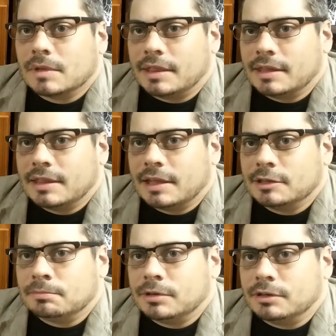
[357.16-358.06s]
I think
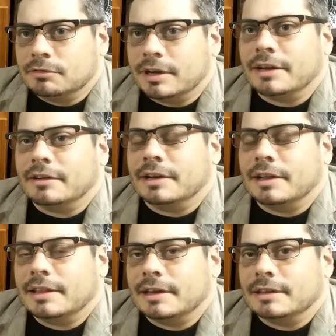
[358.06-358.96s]
that's pretty rare, and
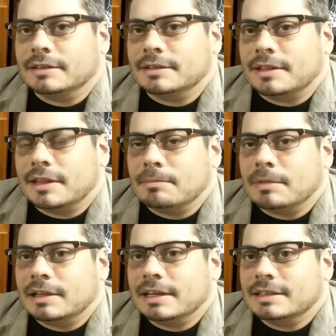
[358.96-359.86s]
I think it's a theme
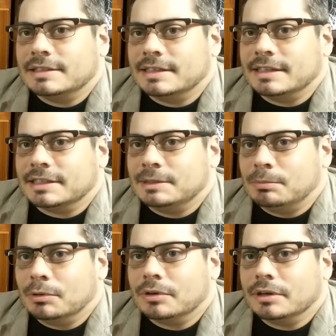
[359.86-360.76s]
I'd like to see
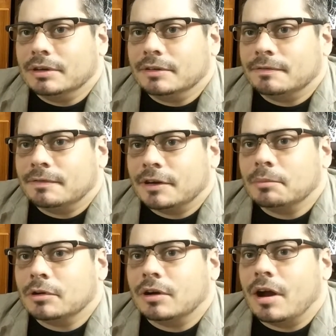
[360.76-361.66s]
explored far
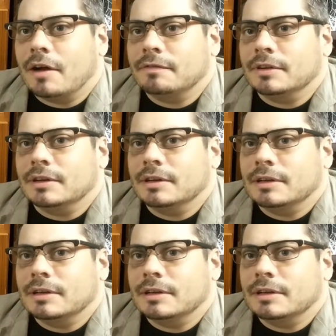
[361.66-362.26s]
more often,